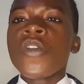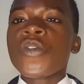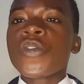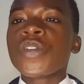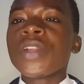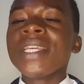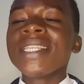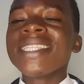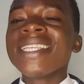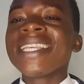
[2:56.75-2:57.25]

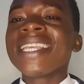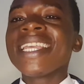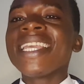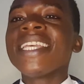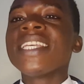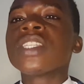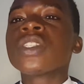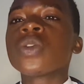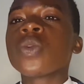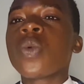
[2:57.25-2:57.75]
Freezing
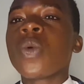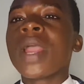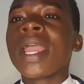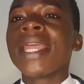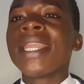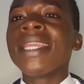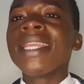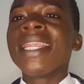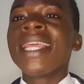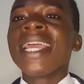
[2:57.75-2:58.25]
is
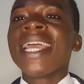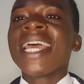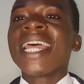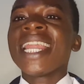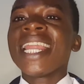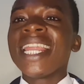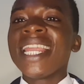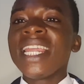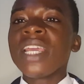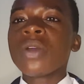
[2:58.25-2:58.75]
when
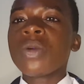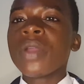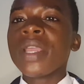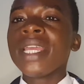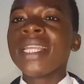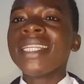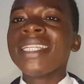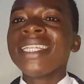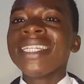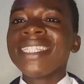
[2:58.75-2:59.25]

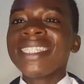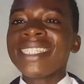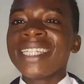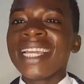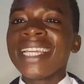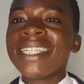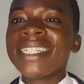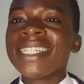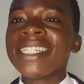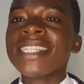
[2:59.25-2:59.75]
liquid
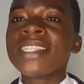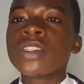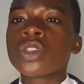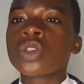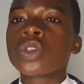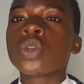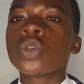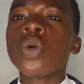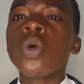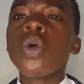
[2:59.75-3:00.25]
changes
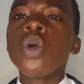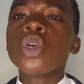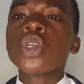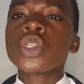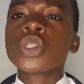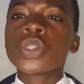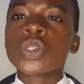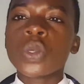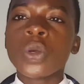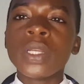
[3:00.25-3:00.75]
to
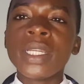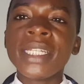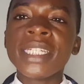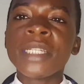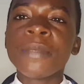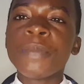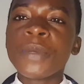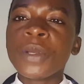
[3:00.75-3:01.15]
solid